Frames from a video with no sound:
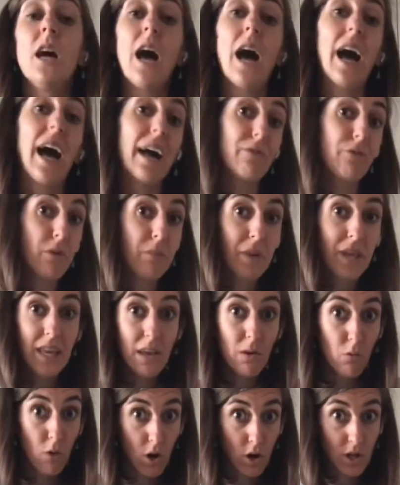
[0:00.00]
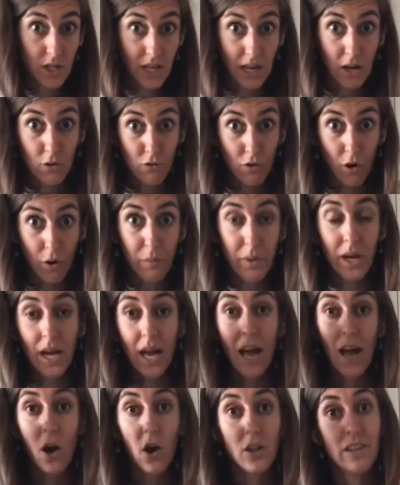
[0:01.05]
for me it works in Chrome.
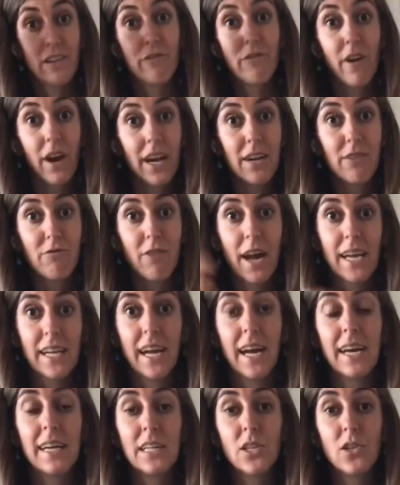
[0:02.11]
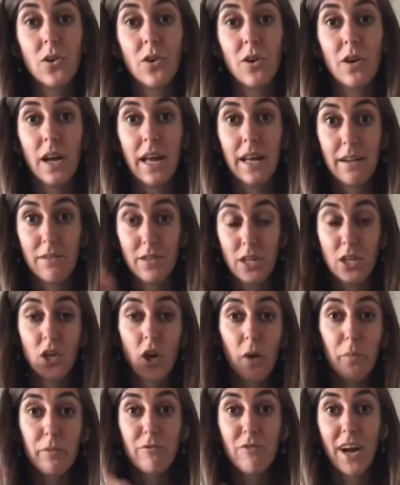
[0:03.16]
On the very right hand, the
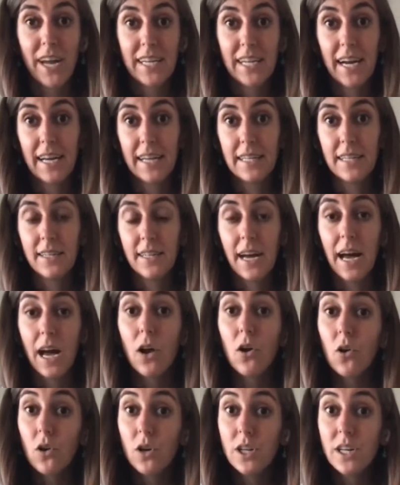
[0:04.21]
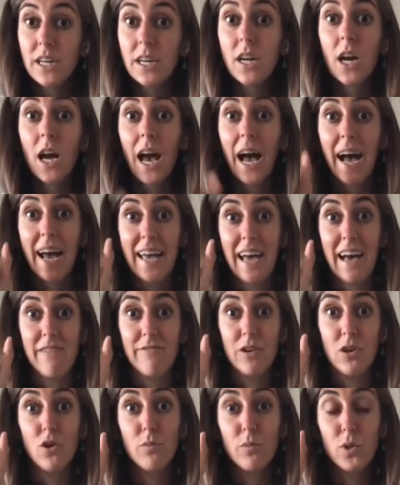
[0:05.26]
top right hand corner, I have
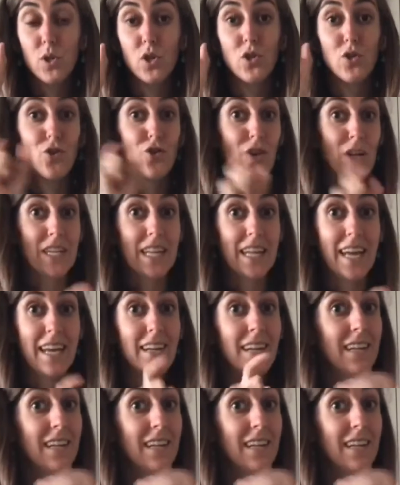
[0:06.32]
an option to translate.